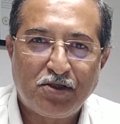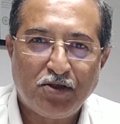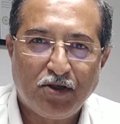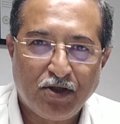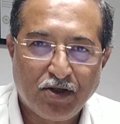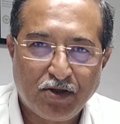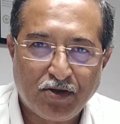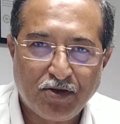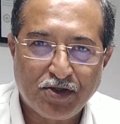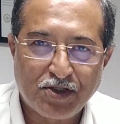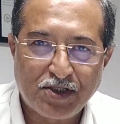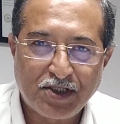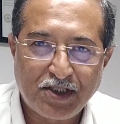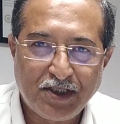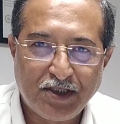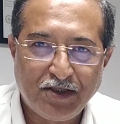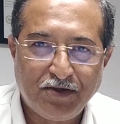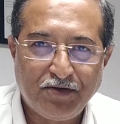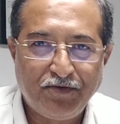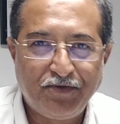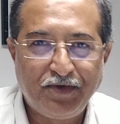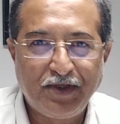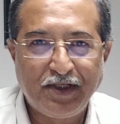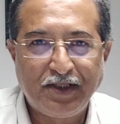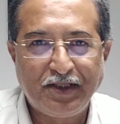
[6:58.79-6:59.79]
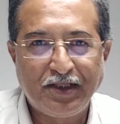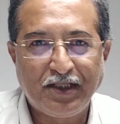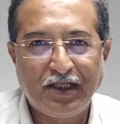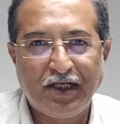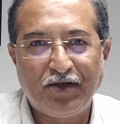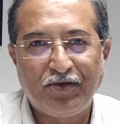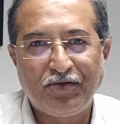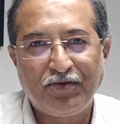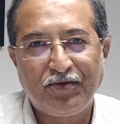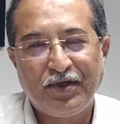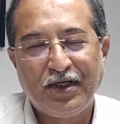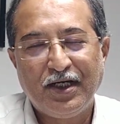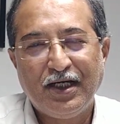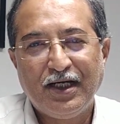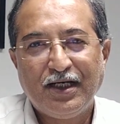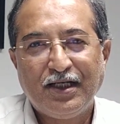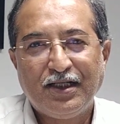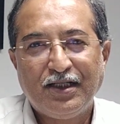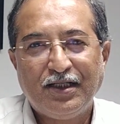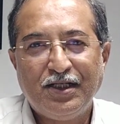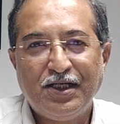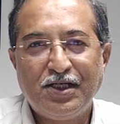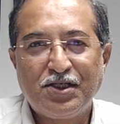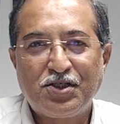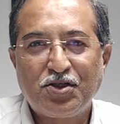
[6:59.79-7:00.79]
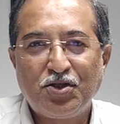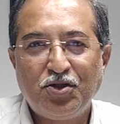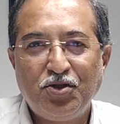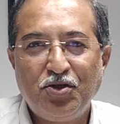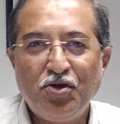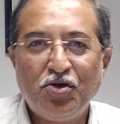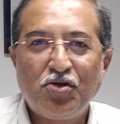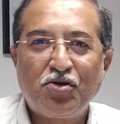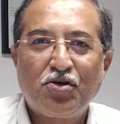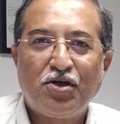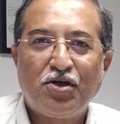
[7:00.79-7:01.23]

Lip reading: Tolkoshky, with now this new